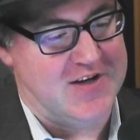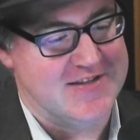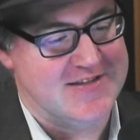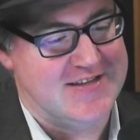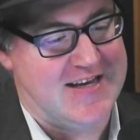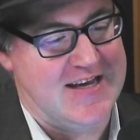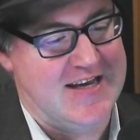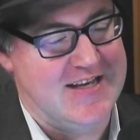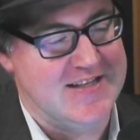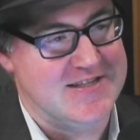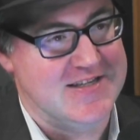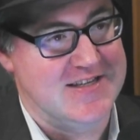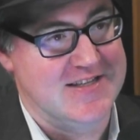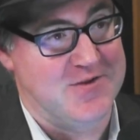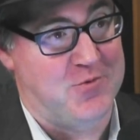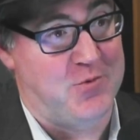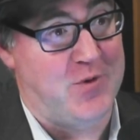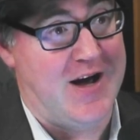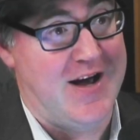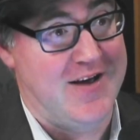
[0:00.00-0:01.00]
It's, it's in
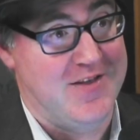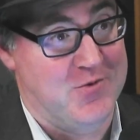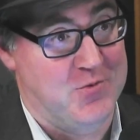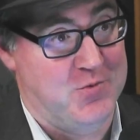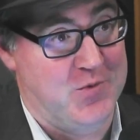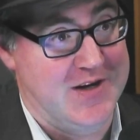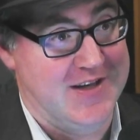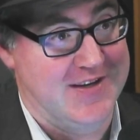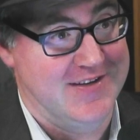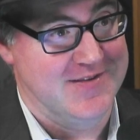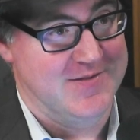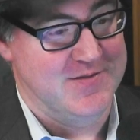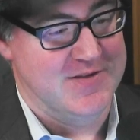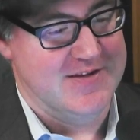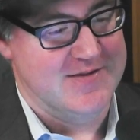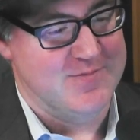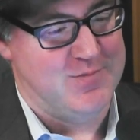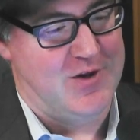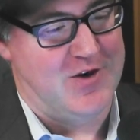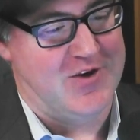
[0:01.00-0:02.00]
the way of the wind and
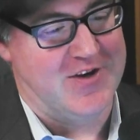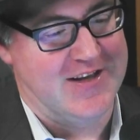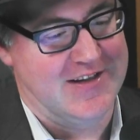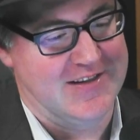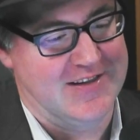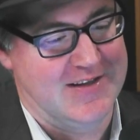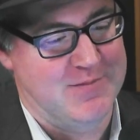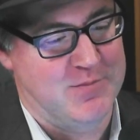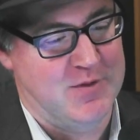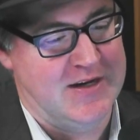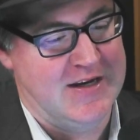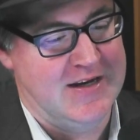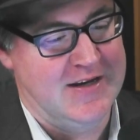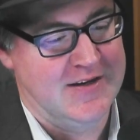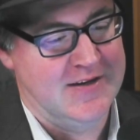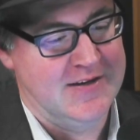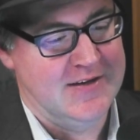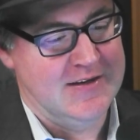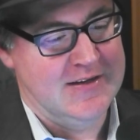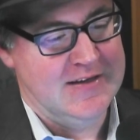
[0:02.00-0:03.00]
is blocking Liberty.
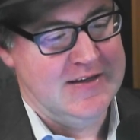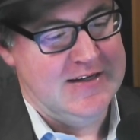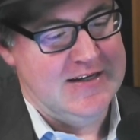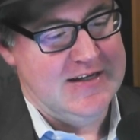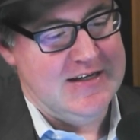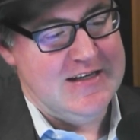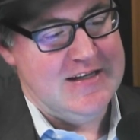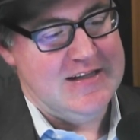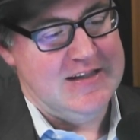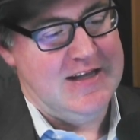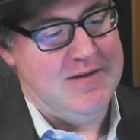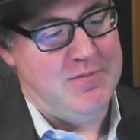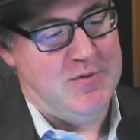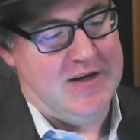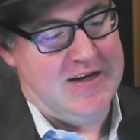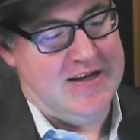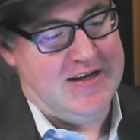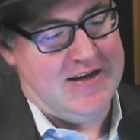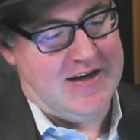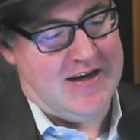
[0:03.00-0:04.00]

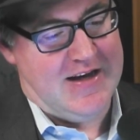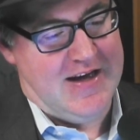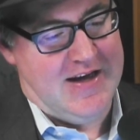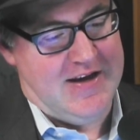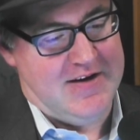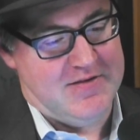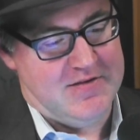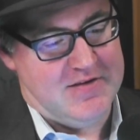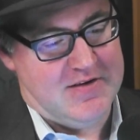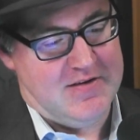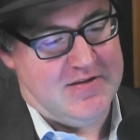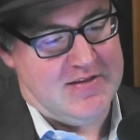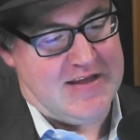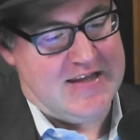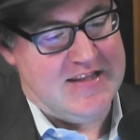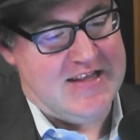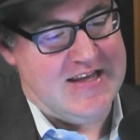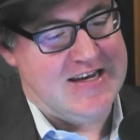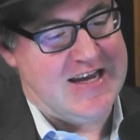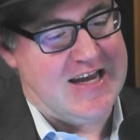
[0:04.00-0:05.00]
Liberty, and
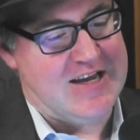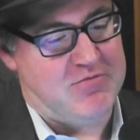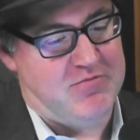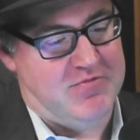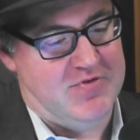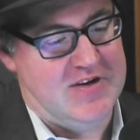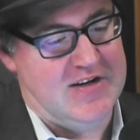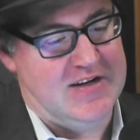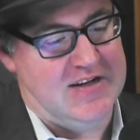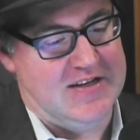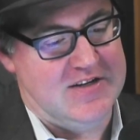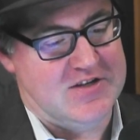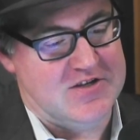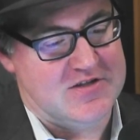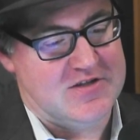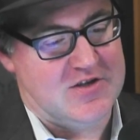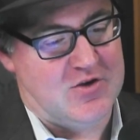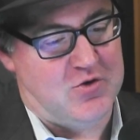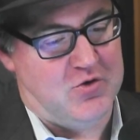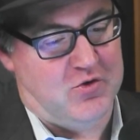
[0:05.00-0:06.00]
they then get really
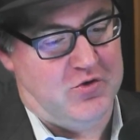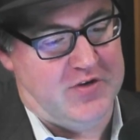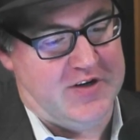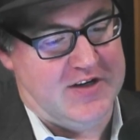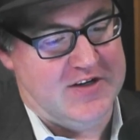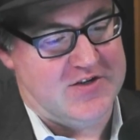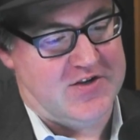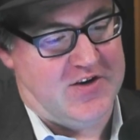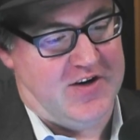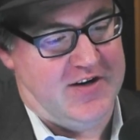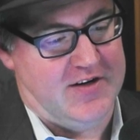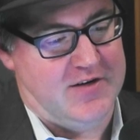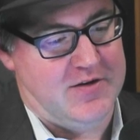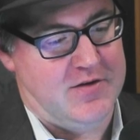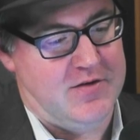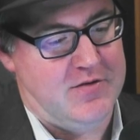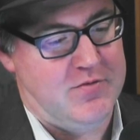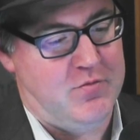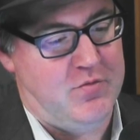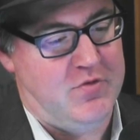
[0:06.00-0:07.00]
just caught in trying to
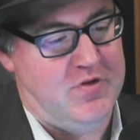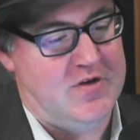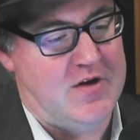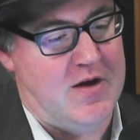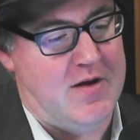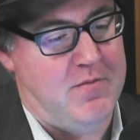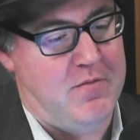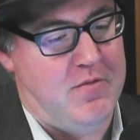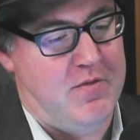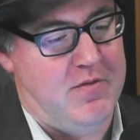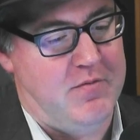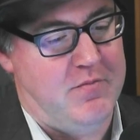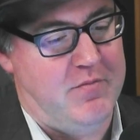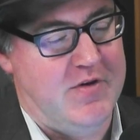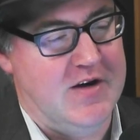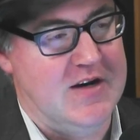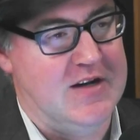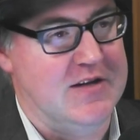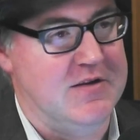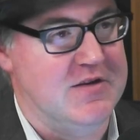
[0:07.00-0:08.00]

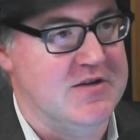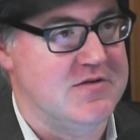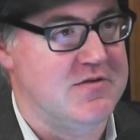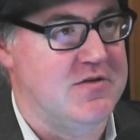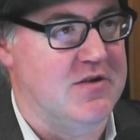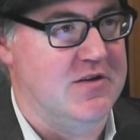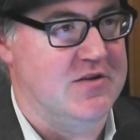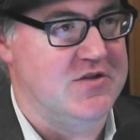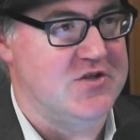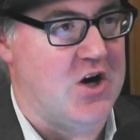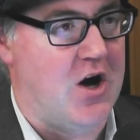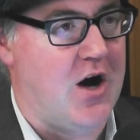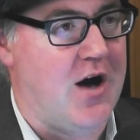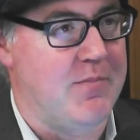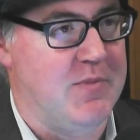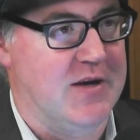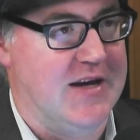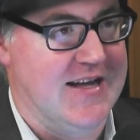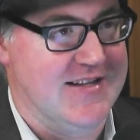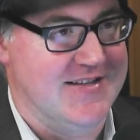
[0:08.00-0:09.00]
really just
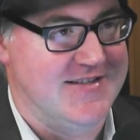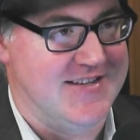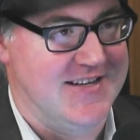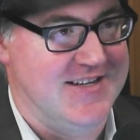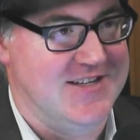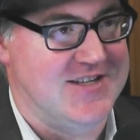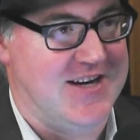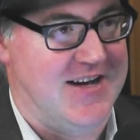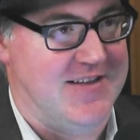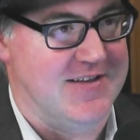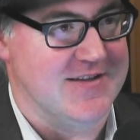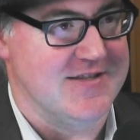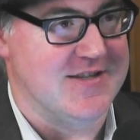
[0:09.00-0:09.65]
jibe against each other.